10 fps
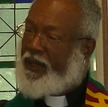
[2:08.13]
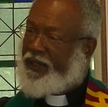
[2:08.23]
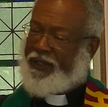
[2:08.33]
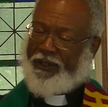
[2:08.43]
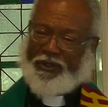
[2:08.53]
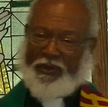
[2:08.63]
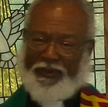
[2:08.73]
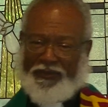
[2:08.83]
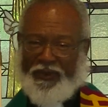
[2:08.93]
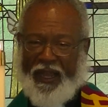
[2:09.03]
Indulge me
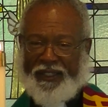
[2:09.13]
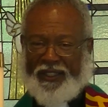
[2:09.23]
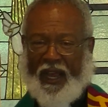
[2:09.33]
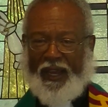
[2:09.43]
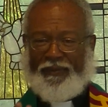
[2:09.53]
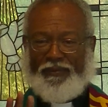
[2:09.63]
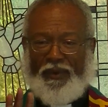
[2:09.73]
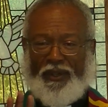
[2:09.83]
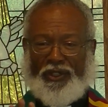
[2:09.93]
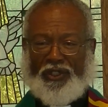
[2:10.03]
as I
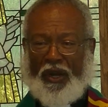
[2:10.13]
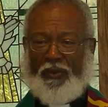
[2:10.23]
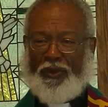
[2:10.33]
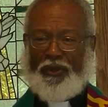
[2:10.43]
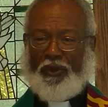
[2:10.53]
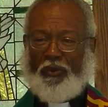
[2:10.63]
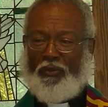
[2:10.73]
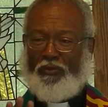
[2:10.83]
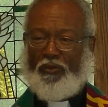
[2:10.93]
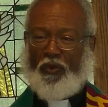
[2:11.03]
share with you
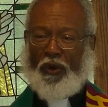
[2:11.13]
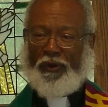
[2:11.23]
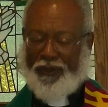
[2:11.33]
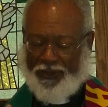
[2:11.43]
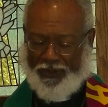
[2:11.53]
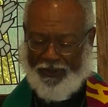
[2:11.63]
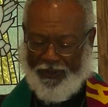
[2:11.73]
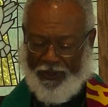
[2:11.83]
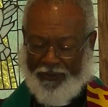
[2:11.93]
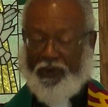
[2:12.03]
words
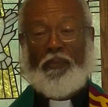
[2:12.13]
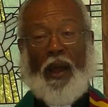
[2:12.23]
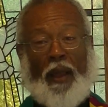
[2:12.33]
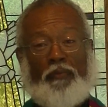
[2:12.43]
from my